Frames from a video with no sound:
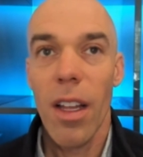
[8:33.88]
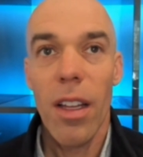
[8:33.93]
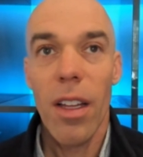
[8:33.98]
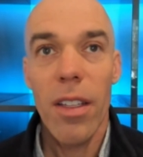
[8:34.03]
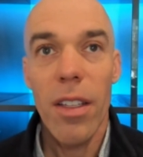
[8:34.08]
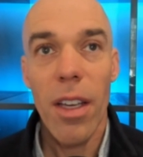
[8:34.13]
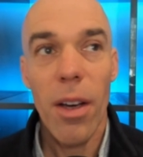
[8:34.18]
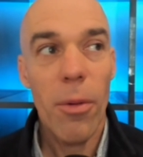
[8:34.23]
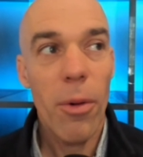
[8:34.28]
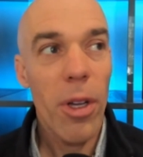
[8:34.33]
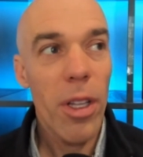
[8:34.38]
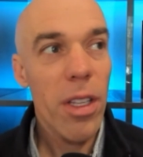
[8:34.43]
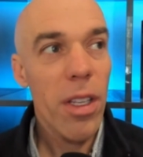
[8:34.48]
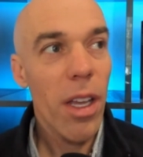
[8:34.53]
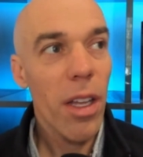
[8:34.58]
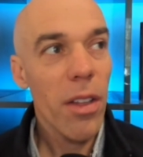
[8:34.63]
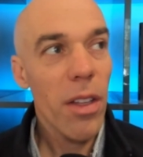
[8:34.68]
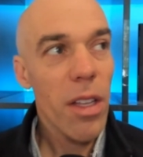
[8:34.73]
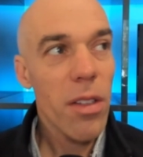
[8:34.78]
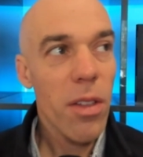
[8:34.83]
Yeah, well,
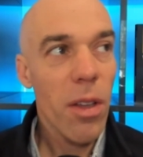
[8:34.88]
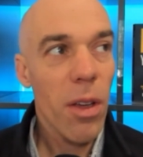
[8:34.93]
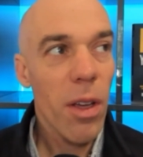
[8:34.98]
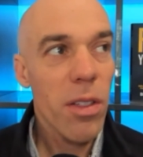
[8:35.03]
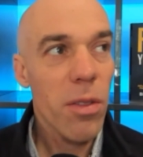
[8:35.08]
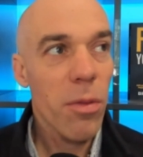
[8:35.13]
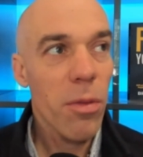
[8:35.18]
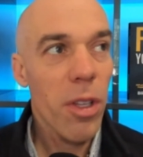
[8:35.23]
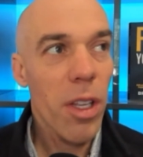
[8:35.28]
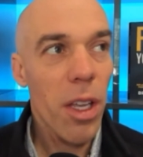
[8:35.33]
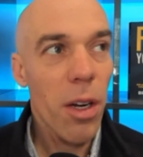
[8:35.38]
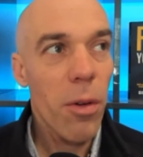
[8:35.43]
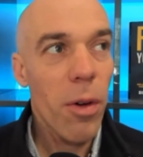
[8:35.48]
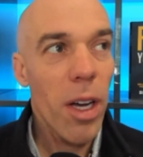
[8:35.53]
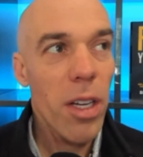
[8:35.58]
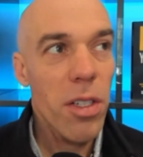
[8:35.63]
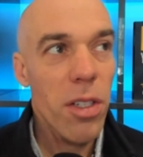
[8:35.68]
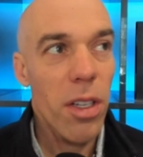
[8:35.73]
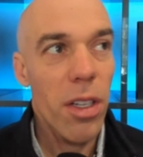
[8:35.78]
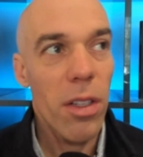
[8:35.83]
that's a really good
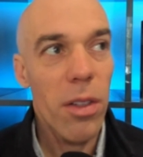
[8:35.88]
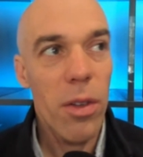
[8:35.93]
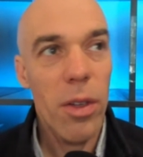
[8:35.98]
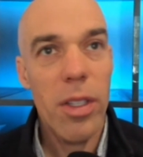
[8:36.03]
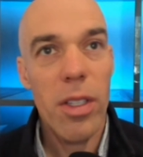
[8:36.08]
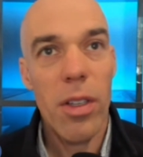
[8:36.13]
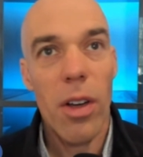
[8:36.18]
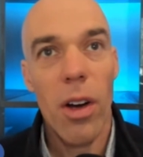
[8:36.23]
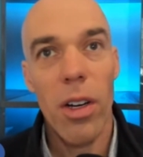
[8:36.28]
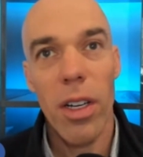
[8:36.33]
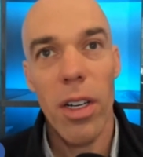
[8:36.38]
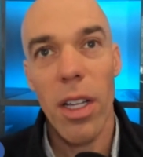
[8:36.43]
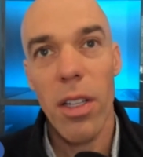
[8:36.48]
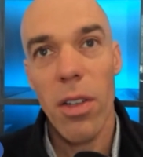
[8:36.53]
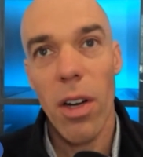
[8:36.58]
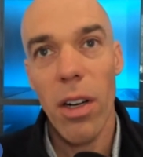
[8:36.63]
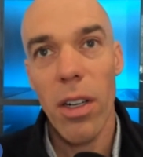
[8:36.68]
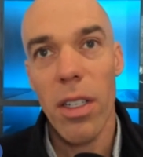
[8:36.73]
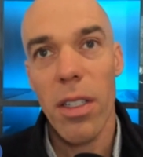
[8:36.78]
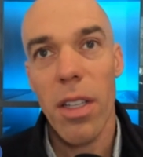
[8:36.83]
question, Lou. It's hard
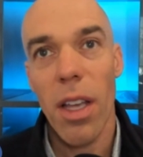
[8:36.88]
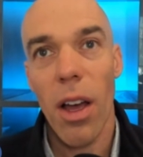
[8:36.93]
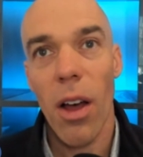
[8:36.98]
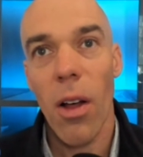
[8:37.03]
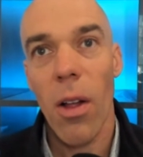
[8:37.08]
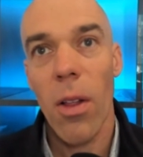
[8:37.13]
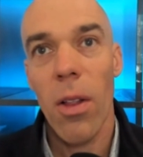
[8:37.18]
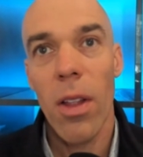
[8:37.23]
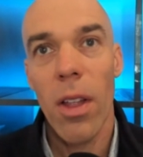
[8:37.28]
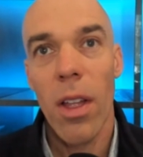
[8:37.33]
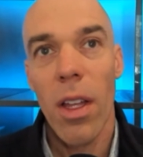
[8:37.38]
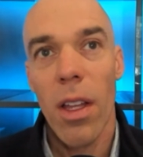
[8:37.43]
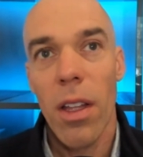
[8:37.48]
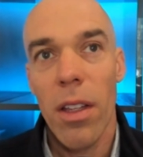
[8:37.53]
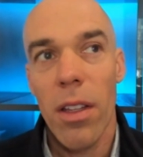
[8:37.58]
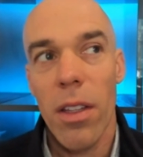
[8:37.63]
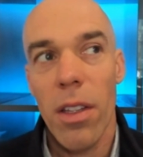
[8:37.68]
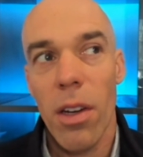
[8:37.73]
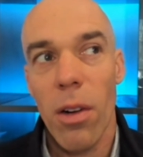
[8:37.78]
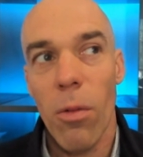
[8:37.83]
to tell,
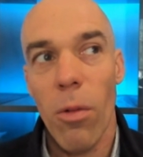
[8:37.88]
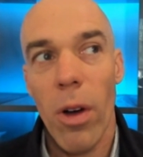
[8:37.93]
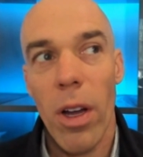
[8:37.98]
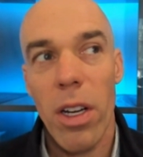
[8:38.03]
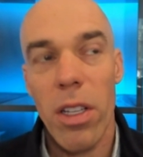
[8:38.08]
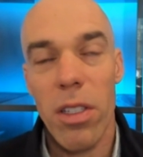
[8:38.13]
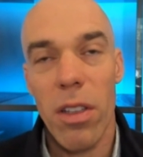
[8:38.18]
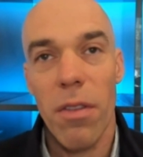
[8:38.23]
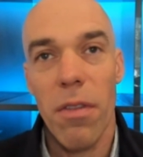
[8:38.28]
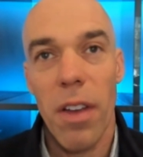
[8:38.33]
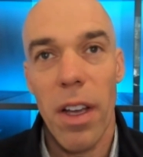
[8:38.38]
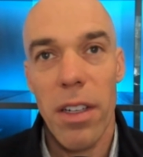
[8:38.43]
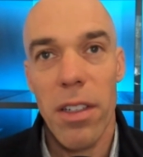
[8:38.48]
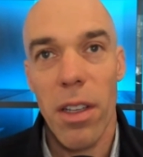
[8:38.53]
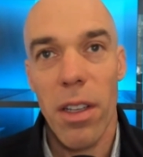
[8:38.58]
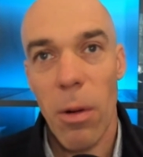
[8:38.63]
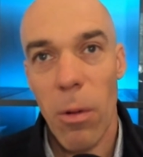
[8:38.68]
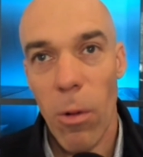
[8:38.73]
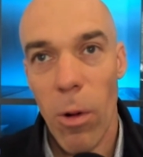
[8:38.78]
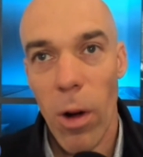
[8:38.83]
what is
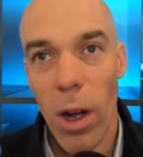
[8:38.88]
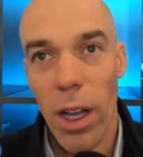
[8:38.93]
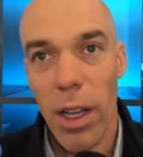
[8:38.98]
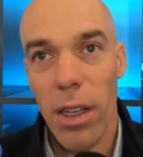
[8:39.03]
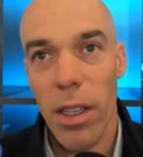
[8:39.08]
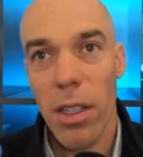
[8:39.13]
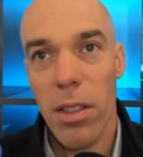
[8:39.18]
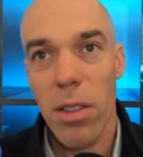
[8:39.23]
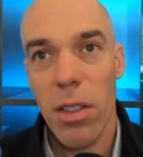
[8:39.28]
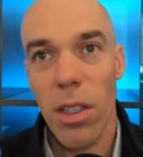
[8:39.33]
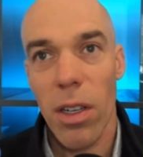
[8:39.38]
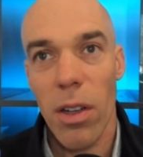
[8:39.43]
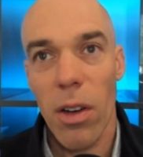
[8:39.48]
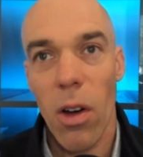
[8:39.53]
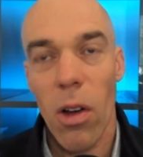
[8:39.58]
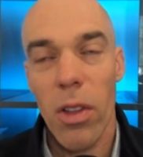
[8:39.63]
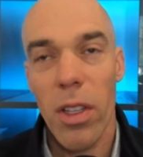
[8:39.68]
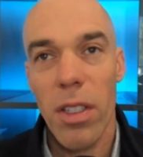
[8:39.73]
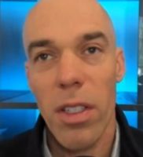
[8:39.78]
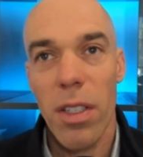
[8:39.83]
affecting what. It's,
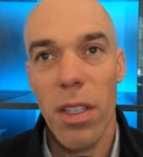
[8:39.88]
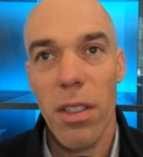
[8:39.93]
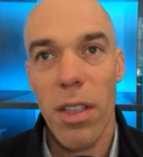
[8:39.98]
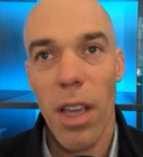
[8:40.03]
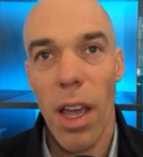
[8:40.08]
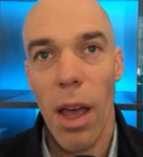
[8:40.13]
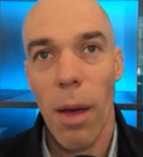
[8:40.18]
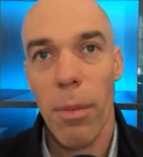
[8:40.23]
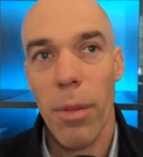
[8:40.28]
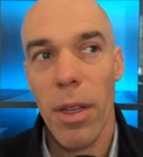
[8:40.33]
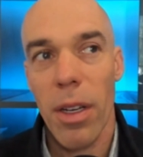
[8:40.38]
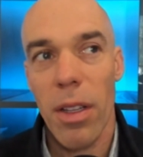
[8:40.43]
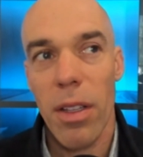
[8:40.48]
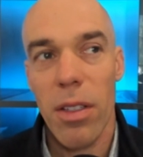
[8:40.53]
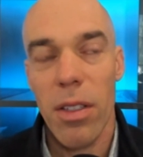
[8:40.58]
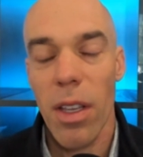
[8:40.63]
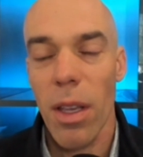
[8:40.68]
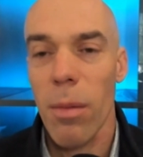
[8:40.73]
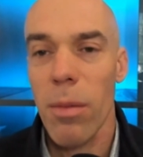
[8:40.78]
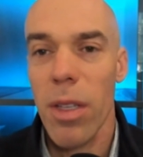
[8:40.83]
all these things happen at the
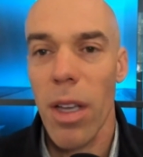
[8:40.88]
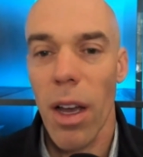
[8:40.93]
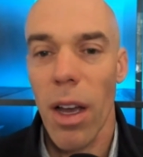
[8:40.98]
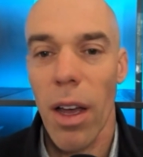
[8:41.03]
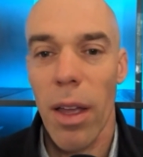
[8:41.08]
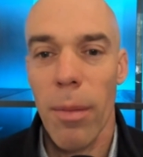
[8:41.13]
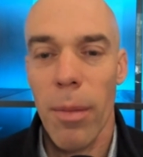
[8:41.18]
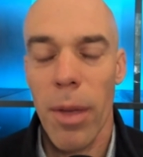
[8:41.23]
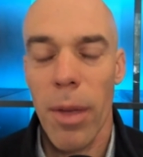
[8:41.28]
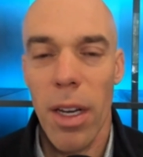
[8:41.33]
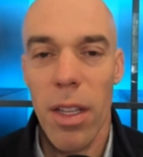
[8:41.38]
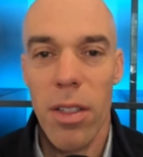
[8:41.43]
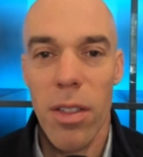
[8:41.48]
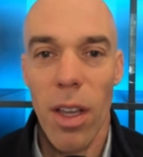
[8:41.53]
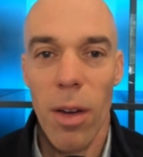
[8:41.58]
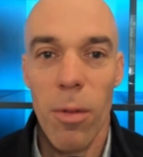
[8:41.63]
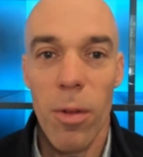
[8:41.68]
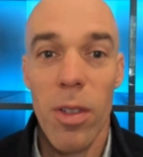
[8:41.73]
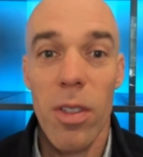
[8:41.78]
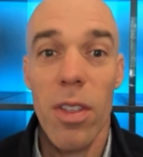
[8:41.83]
same time, and it's
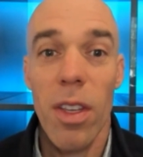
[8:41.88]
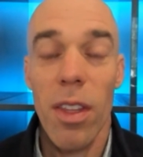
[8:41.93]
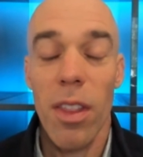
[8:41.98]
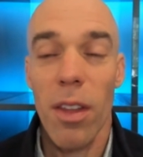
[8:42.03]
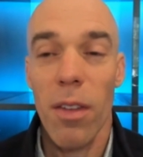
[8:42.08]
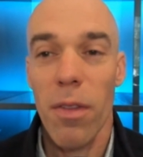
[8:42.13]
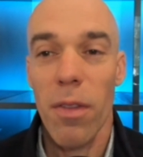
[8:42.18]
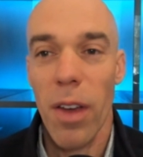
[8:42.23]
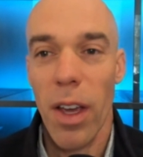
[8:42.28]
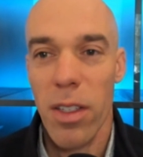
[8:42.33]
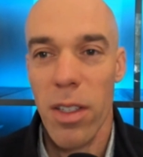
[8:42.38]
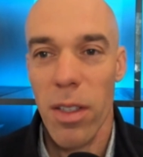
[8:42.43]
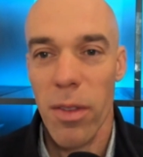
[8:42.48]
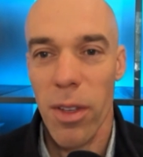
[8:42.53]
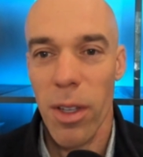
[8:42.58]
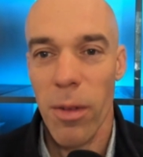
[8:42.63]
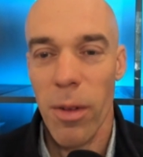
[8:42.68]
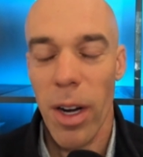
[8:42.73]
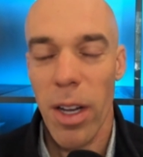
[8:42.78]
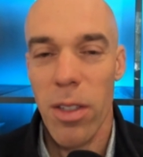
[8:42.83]
like we're seeing the effects of
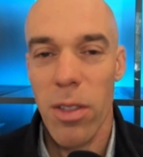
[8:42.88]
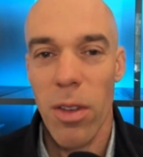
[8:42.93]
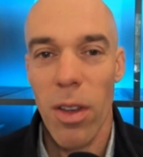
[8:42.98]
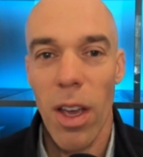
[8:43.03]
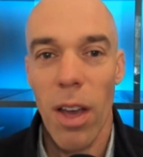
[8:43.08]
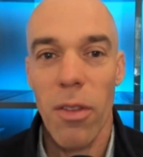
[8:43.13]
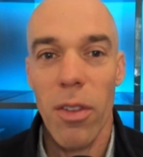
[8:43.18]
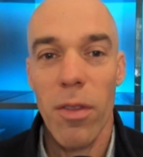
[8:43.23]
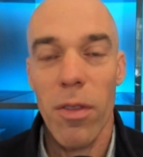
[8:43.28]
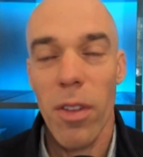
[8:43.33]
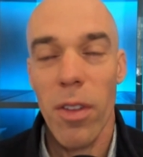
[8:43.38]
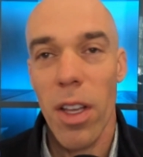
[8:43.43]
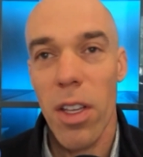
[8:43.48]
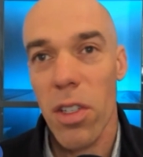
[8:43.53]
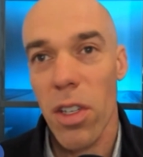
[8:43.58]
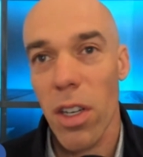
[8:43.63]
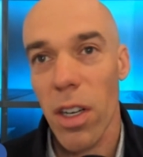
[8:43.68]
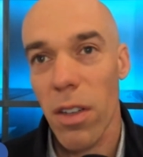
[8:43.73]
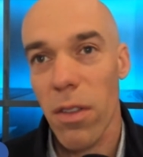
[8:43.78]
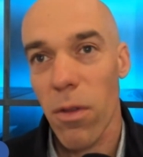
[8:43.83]
it, right? So you have
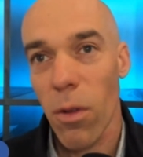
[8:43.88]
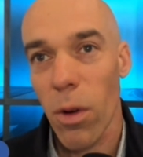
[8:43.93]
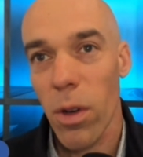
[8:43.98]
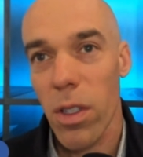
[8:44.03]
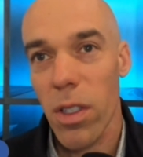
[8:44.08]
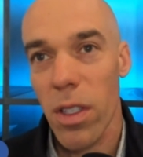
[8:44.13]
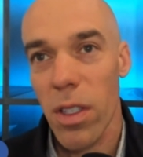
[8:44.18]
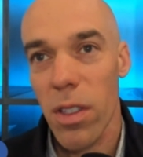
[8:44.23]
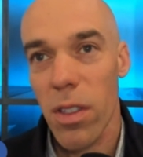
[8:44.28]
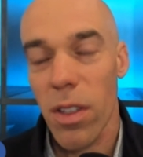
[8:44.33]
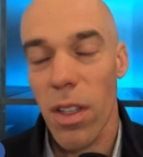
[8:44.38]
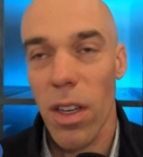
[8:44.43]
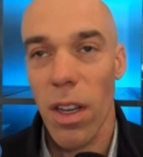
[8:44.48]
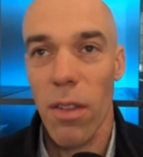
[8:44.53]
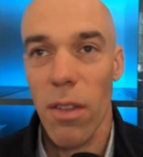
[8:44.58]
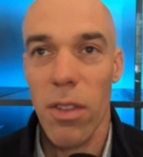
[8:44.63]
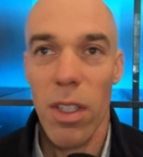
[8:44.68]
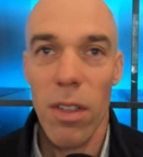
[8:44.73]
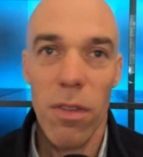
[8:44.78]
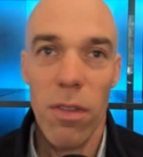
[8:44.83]
inflationary forces, and then you
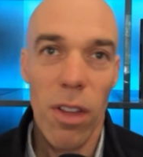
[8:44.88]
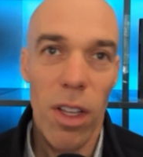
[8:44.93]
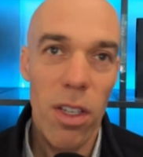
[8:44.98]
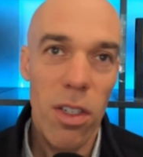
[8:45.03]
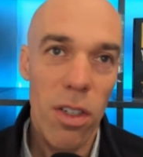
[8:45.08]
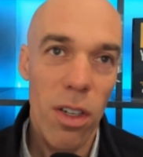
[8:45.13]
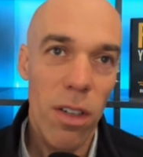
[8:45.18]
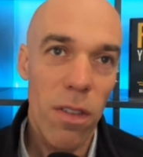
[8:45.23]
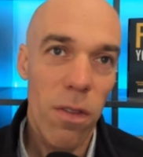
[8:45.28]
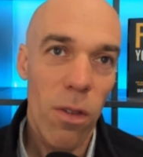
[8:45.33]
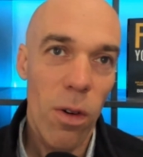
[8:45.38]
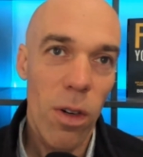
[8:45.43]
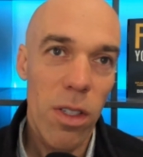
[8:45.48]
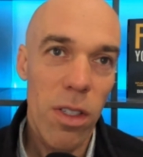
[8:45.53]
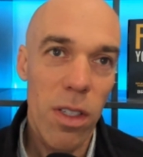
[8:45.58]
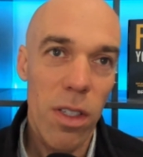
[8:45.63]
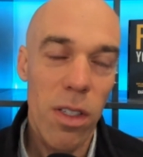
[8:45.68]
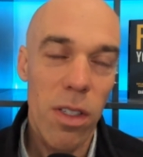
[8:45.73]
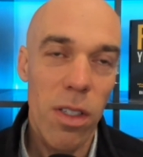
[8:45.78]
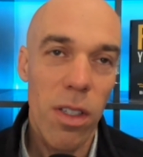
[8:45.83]
have deflationary
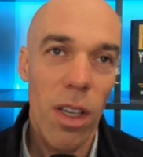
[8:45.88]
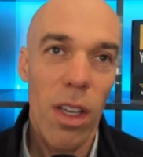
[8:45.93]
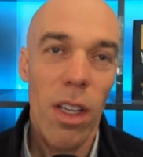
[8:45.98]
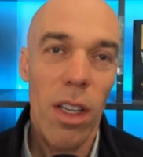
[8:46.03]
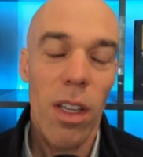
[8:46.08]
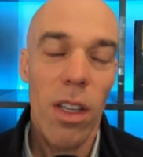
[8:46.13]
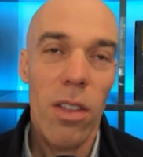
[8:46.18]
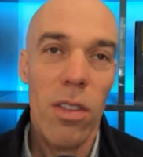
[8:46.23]
forces.